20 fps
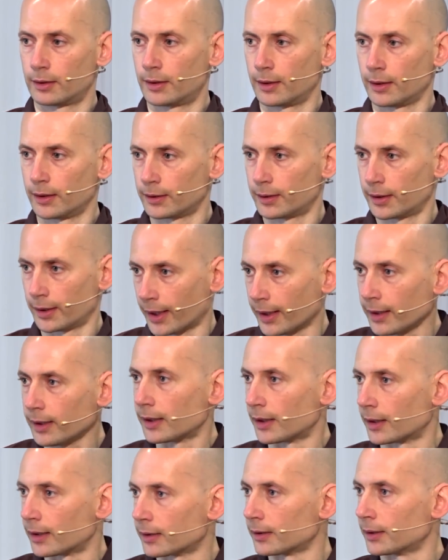They
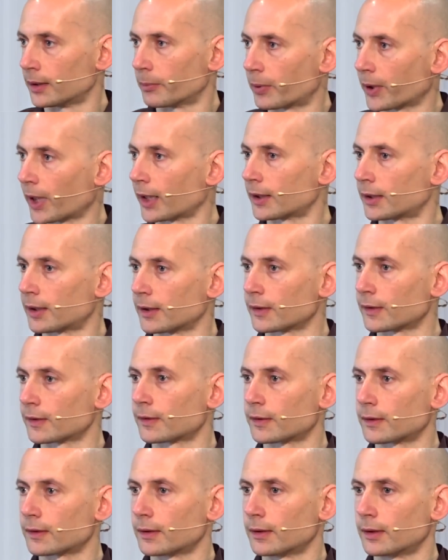are the
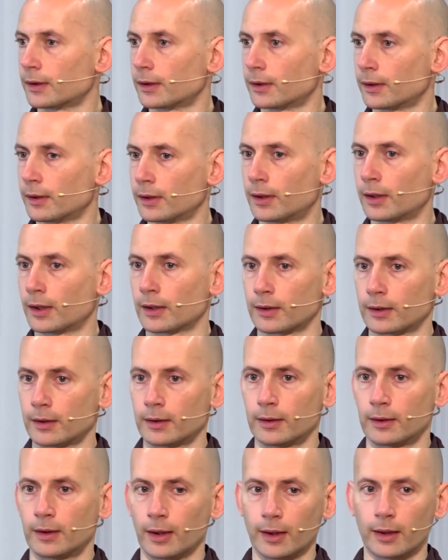practice. They're
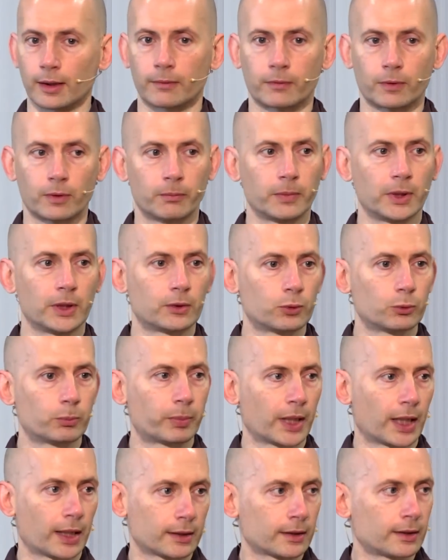there for me to
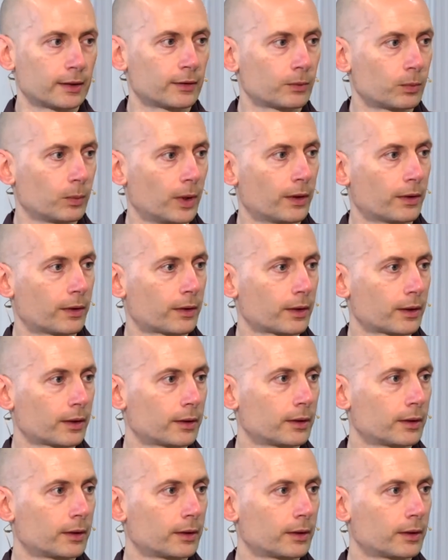practice with.